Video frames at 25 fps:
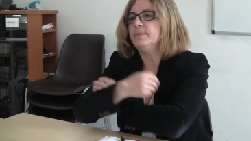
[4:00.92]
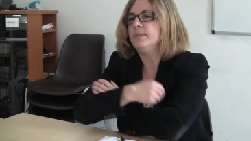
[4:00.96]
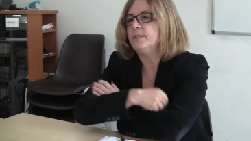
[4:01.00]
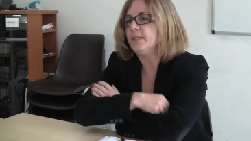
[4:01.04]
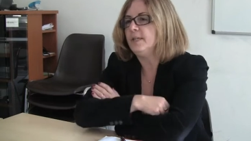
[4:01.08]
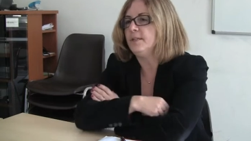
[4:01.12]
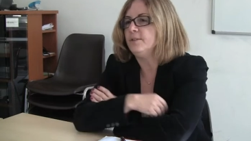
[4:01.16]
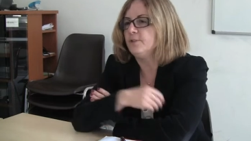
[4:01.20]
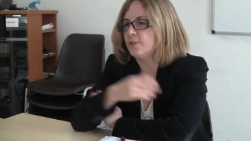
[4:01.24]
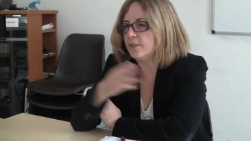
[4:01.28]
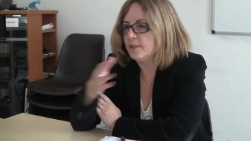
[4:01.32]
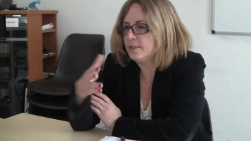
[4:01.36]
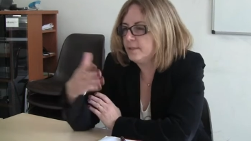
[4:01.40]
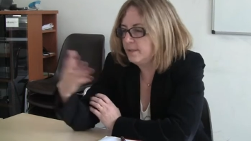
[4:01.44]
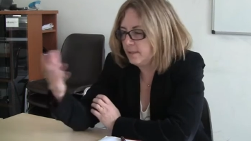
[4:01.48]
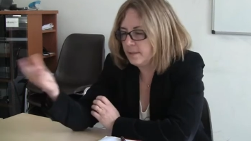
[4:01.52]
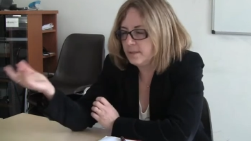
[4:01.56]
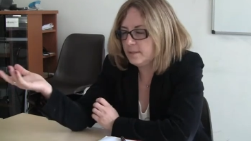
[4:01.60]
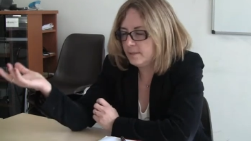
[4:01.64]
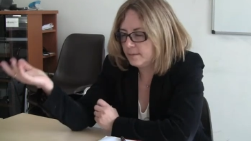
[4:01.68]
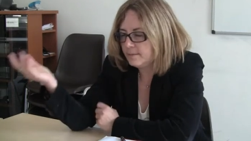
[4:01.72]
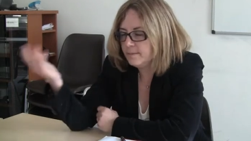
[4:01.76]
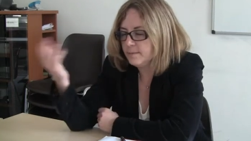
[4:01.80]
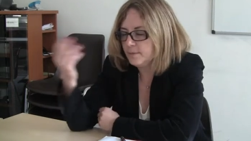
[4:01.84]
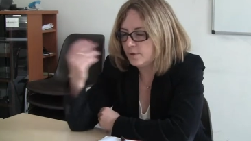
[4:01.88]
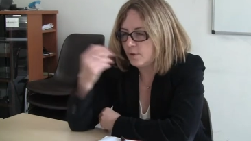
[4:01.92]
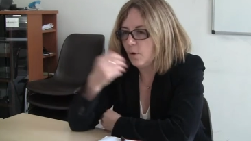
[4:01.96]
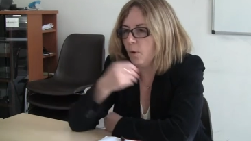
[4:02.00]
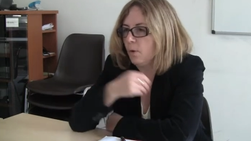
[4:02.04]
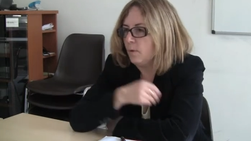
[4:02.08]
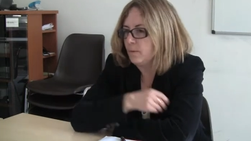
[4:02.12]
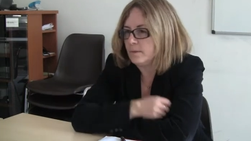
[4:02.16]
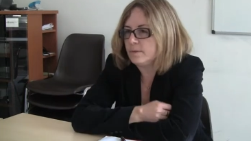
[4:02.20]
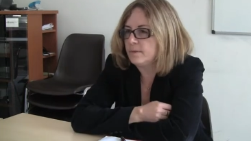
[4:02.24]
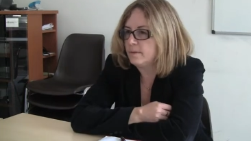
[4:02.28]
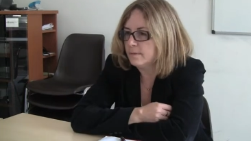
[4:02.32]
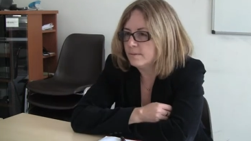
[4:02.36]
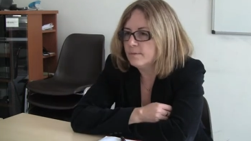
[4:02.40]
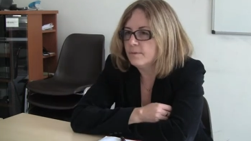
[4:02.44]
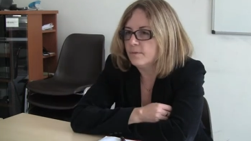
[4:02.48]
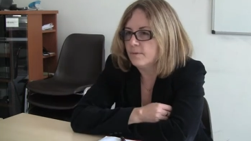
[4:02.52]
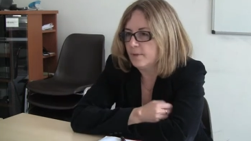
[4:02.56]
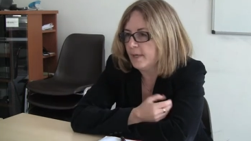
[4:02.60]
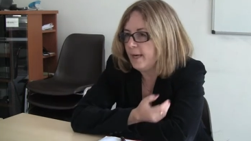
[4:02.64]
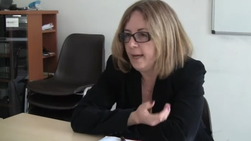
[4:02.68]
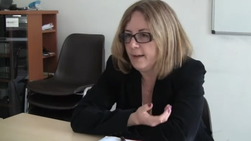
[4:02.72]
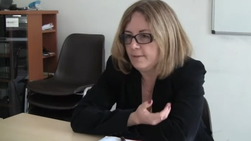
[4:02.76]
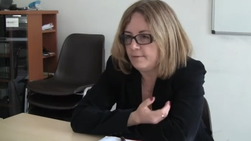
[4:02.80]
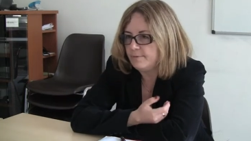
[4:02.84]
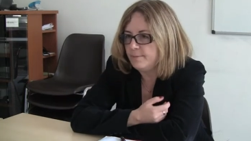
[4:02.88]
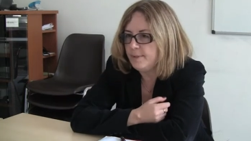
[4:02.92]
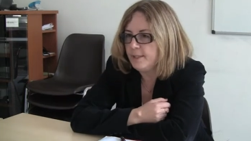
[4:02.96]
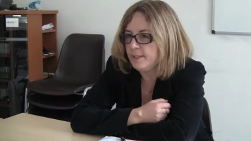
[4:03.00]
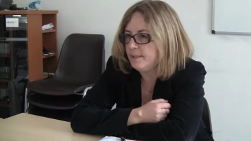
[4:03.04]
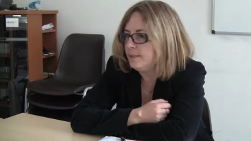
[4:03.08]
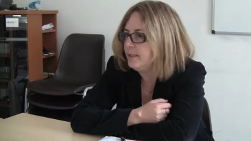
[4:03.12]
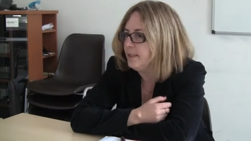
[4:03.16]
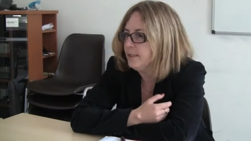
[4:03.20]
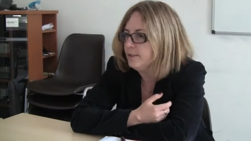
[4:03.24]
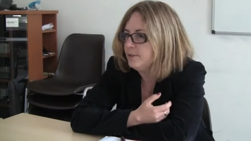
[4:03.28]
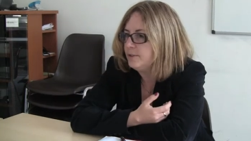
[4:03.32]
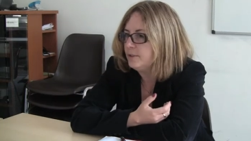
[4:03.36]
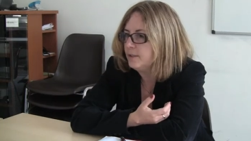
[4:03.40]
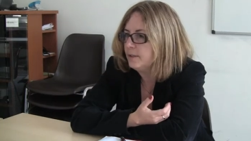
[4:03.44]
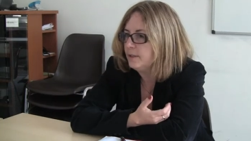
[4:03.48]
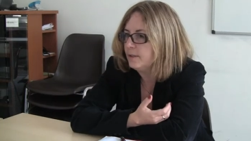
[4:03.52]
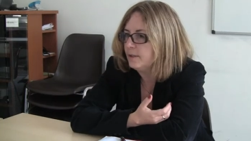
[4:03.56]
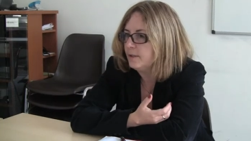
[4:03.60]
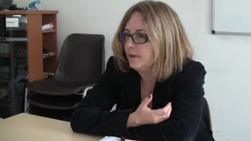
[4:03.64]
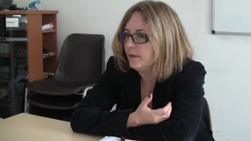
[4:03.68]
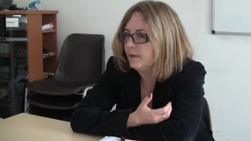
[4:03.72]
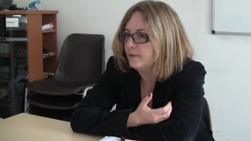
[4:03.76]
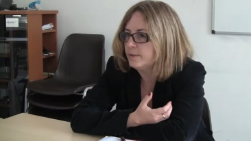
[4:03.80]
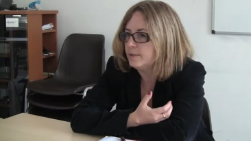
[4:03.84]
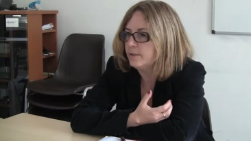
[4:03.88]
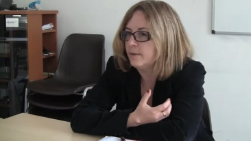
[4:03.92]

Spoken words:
teachers taught or have been teaching, you know.